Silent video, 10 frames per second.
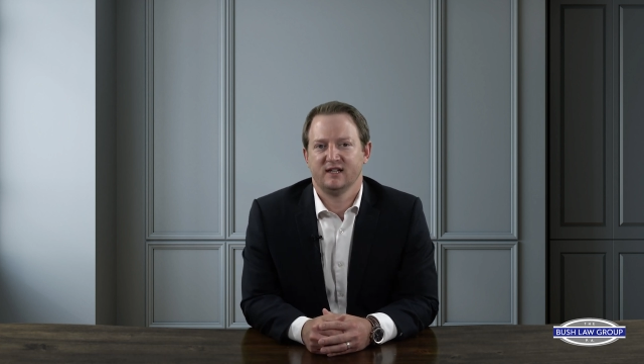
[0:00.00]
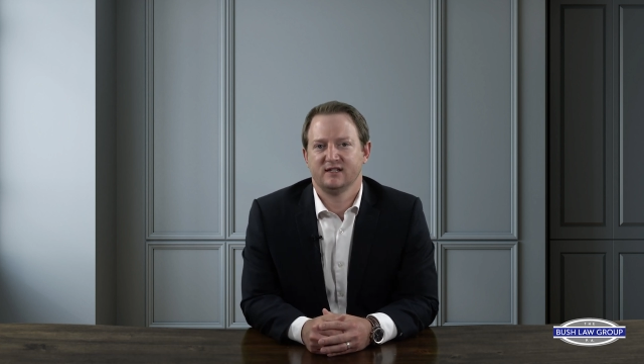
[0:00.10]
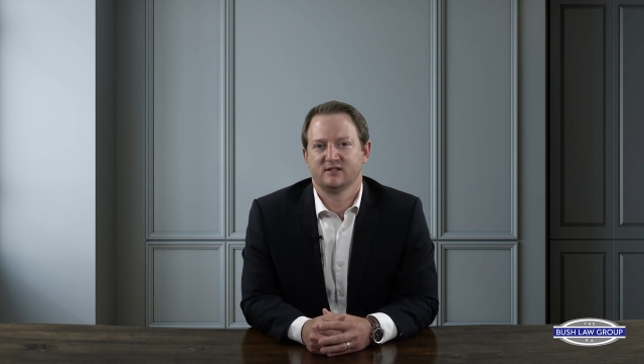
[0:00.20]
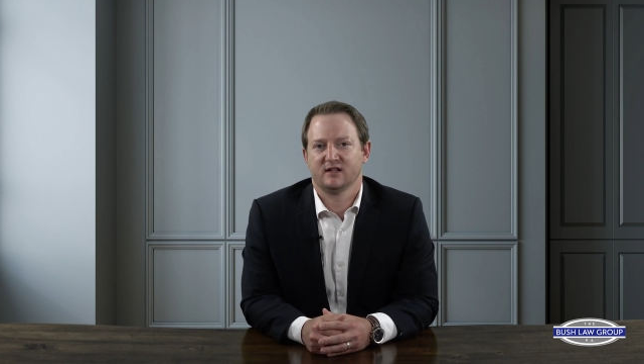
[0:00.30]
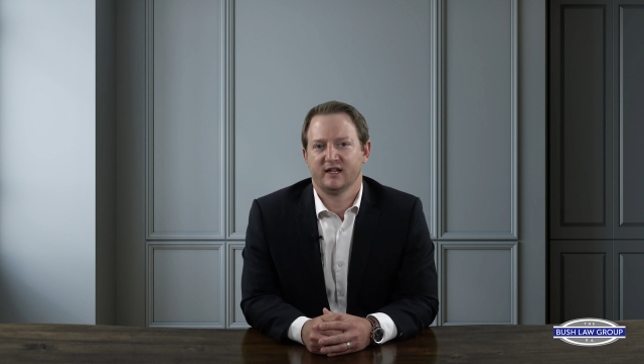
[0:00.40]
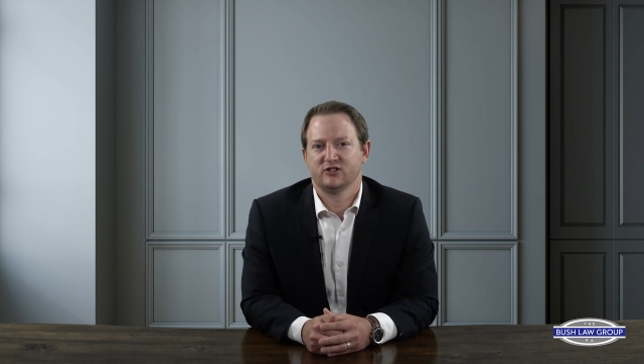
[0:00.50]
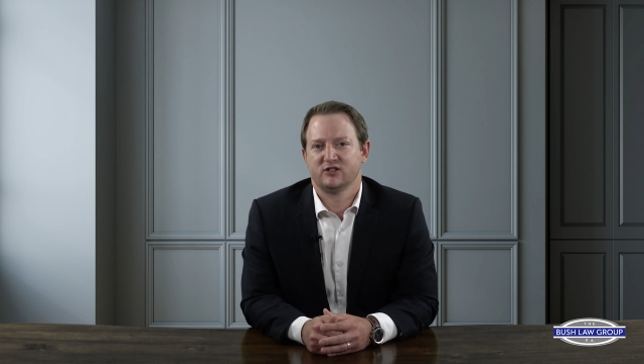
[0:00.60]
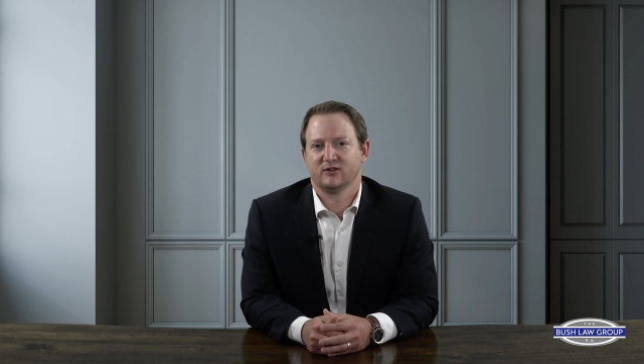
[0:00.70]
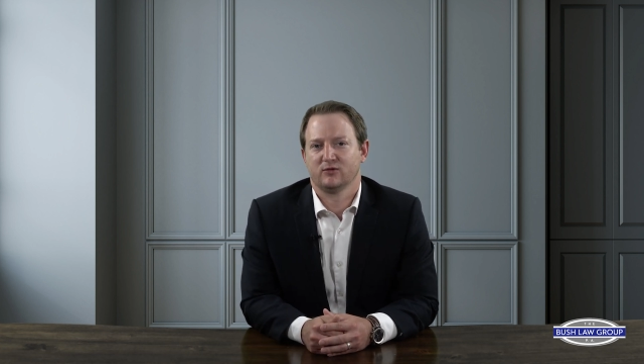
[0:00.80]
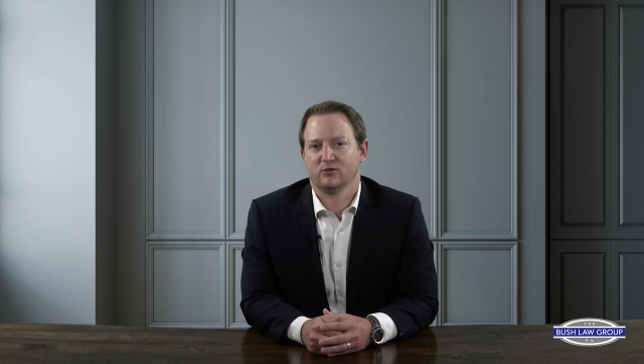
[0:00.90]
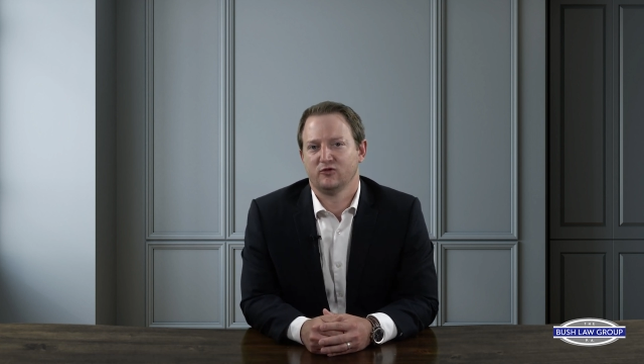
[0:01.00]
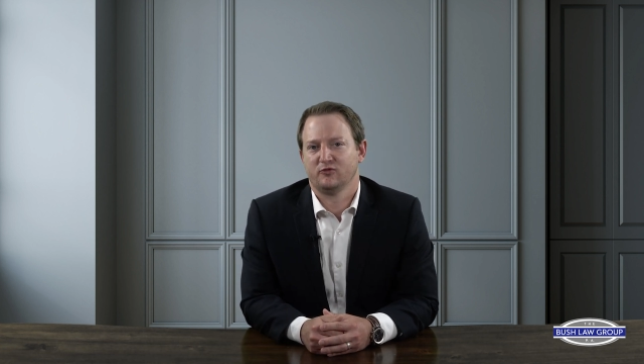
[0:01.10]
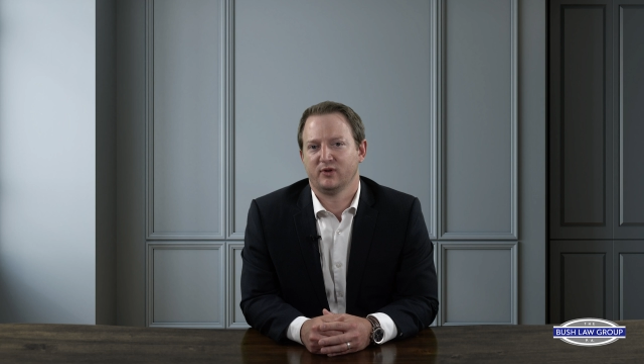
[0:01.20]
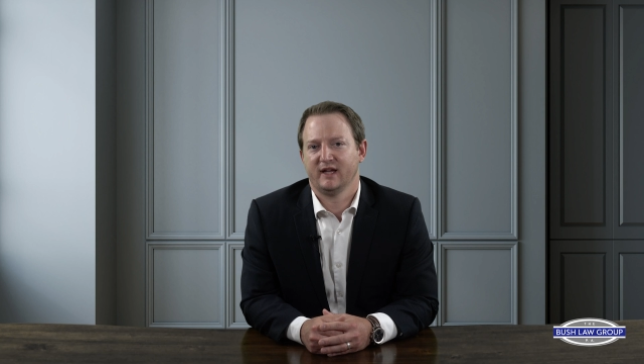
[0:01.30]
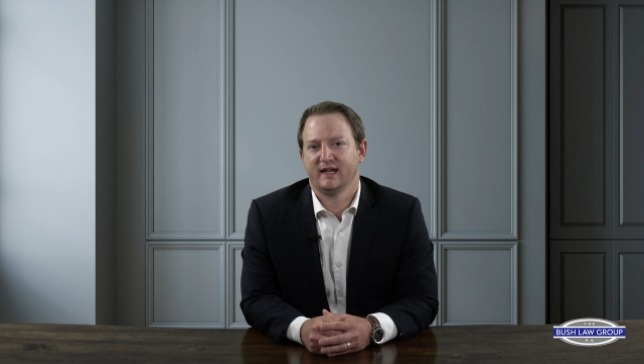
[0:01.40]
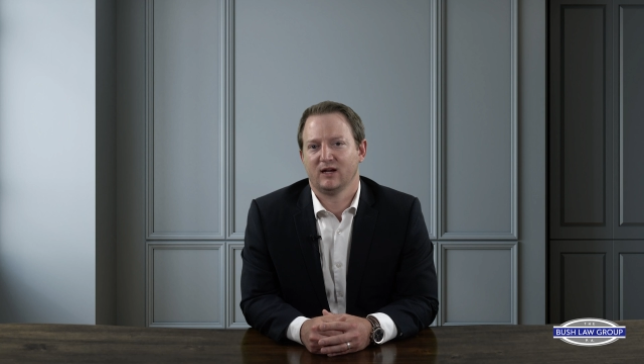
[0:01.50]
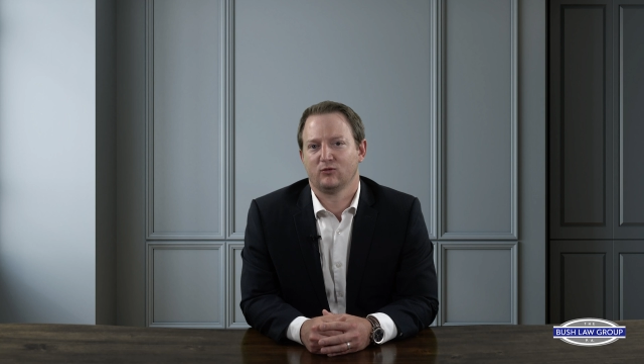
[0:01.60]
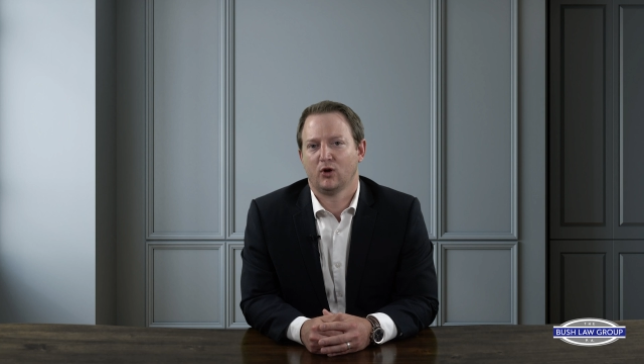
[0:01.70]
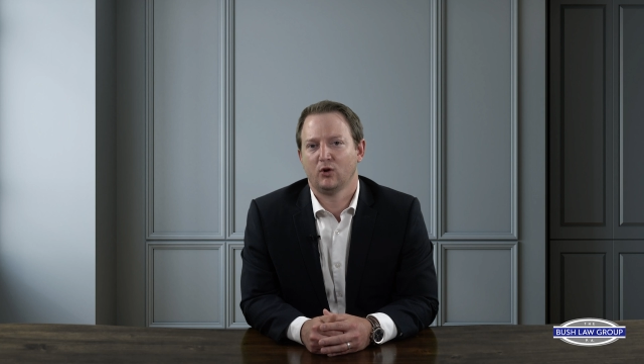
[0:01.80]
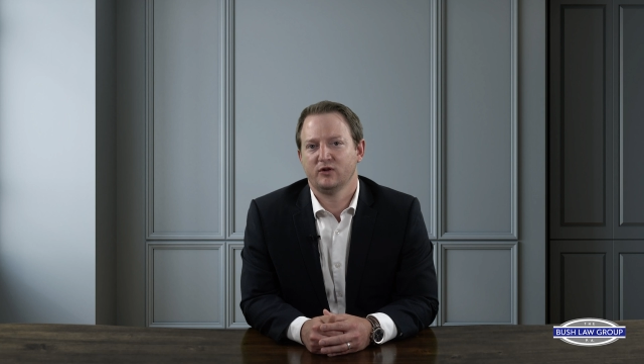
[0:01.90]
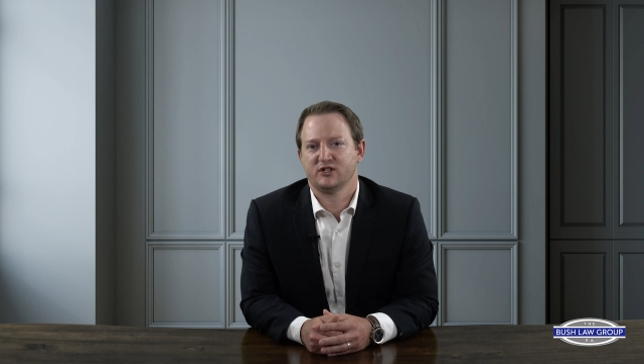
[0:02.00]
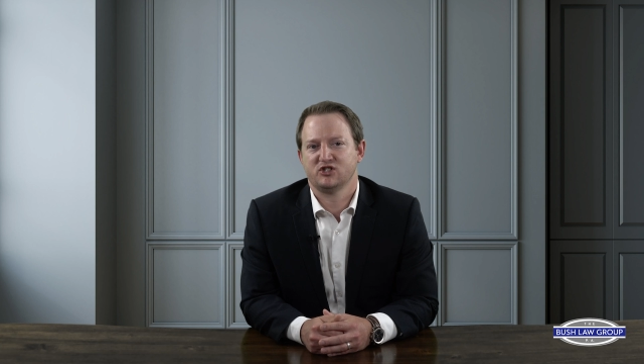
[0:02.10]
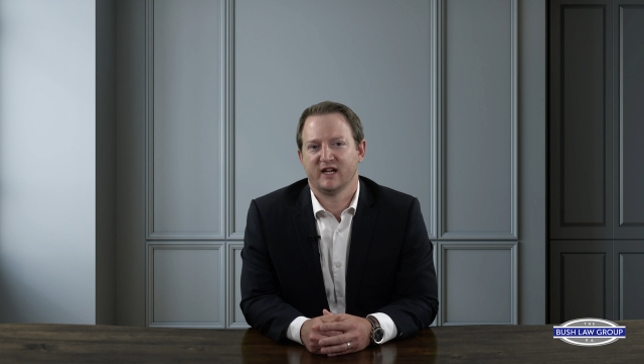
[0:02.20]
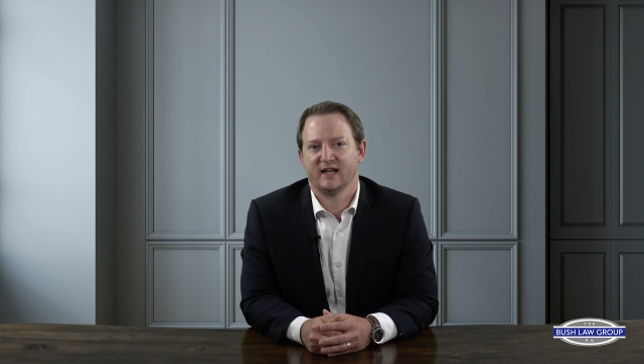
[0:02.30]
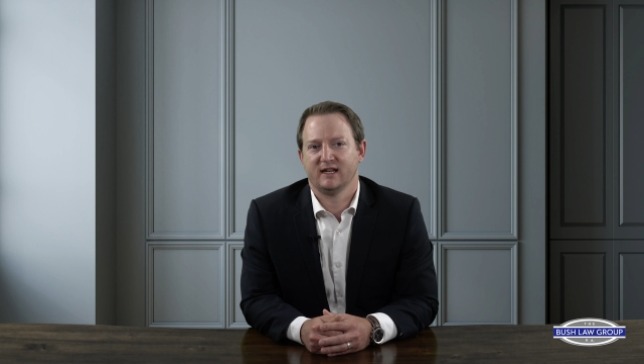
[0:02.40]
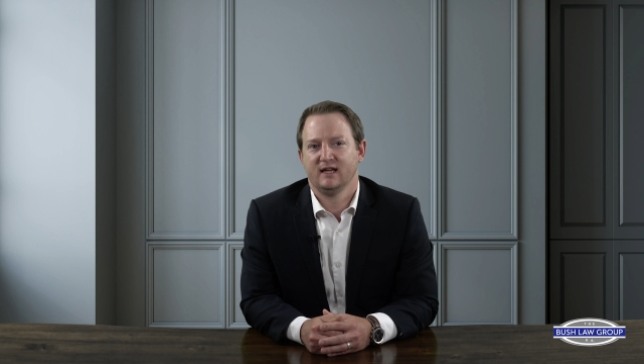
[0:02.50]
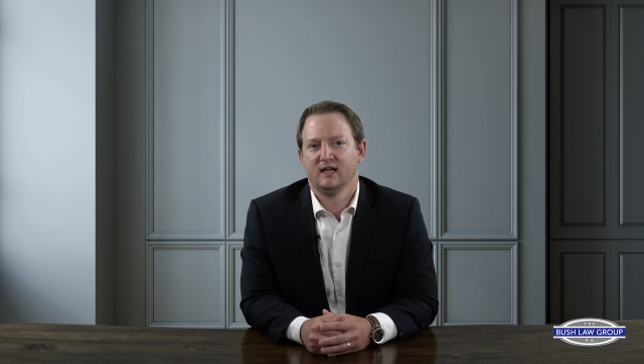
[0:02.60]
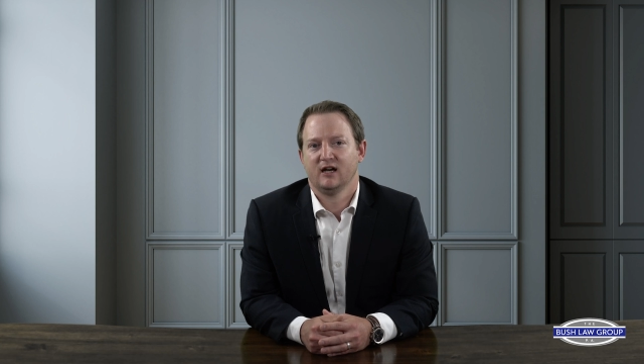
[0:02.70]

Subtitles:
installation of the roof played a role in the chain